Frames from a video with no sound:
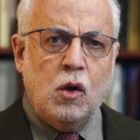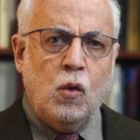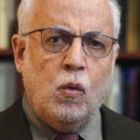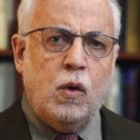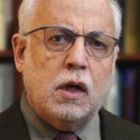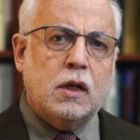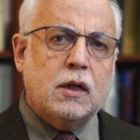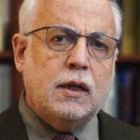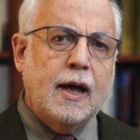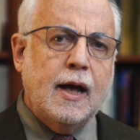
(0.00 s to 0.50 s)

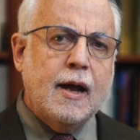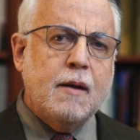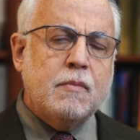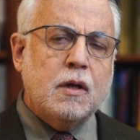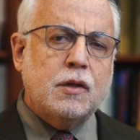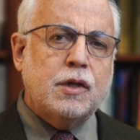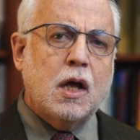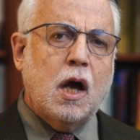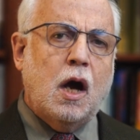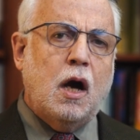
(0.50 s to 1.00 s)
will claim
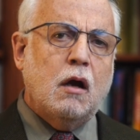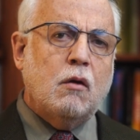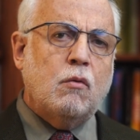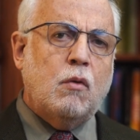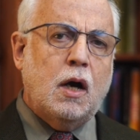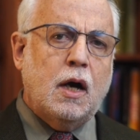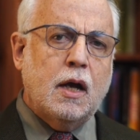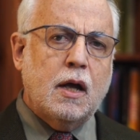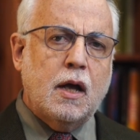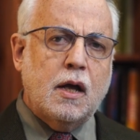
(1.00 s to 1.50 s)
that the
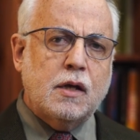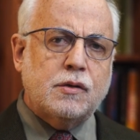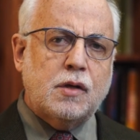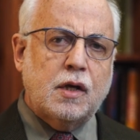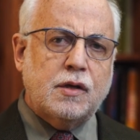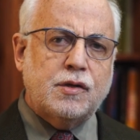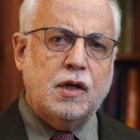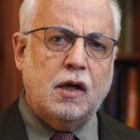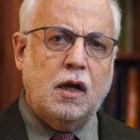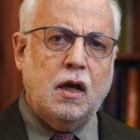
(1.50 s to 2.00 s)

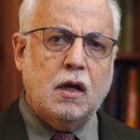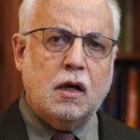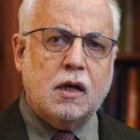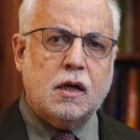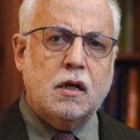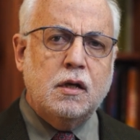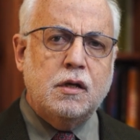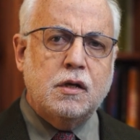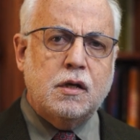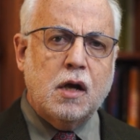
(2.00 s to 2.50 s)
IYSSE
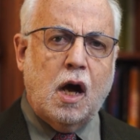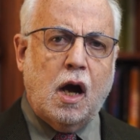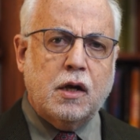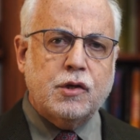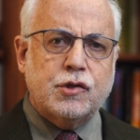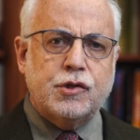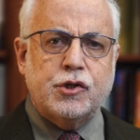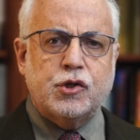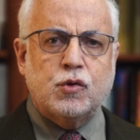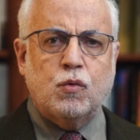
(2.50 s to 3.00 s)

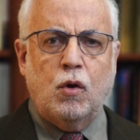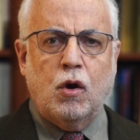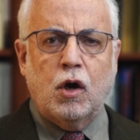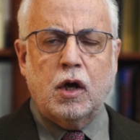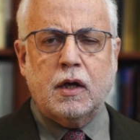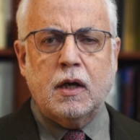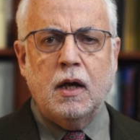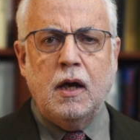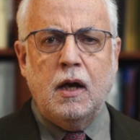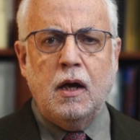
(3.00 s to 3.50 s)
conducts its
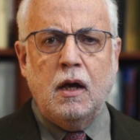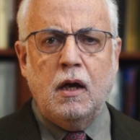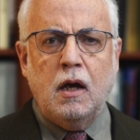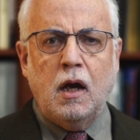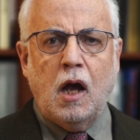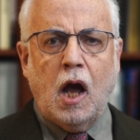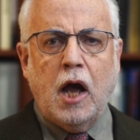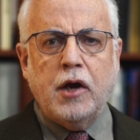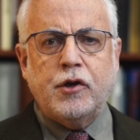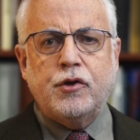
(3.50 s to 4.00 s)
work
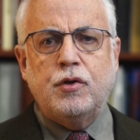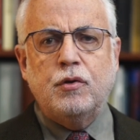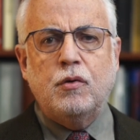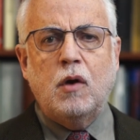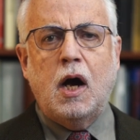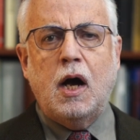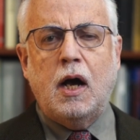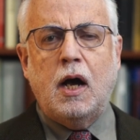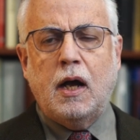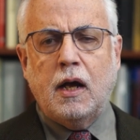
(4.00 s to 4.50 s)
at
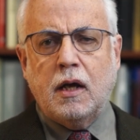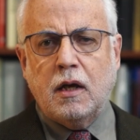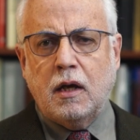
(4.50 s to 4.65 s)
too high